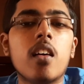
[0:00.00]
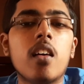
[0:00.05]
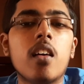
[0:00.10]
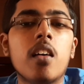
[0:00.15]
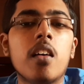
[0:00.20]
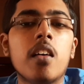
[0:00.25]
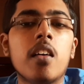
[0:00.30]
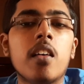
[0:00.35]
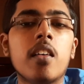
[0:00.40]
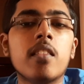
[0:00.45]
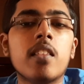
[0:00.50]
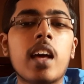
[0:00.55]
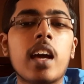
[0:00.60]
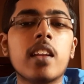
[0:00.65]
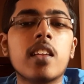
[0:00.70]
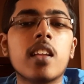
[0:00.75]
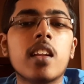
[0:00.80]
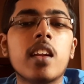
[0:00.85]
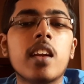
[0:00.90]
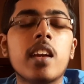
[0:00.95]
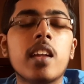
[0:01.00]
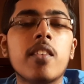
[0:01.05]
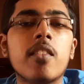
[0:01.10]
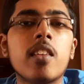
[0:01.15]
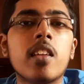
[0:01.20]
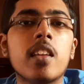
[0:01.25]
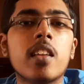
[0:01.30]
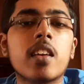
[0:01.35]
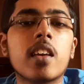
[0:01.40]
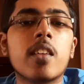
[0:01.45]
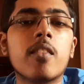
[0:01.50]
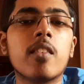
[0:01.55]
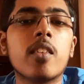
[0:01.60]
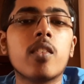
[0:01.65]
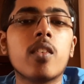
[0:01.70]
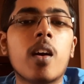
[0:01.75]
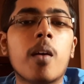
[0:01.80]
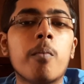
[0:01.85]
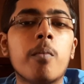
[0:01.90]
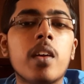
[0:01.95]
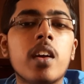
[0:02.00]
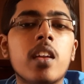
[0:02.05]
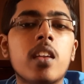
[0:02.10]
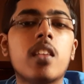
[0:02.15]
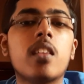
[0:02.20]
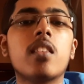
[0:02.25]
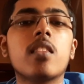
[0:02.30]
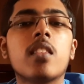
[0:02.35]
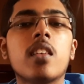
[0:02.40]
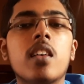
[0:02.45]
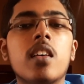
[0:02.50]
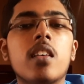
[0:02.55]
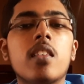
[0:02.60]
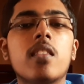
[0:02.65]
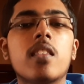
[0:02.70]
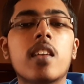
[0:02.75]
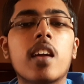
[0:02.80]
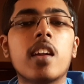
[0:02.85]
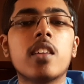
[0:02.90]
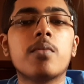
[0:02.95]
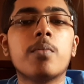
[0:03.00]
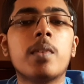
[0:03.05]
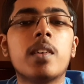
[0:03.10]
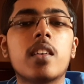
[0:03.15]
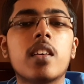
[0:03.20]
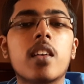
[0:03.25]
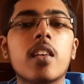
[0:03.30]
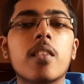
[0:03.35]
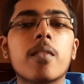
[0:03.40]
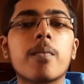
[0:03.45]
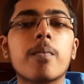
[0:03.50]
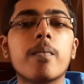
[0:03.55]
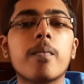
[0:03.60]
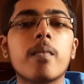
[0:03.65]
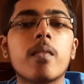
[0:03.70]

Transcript: that LED will indicate when you update the transmitter.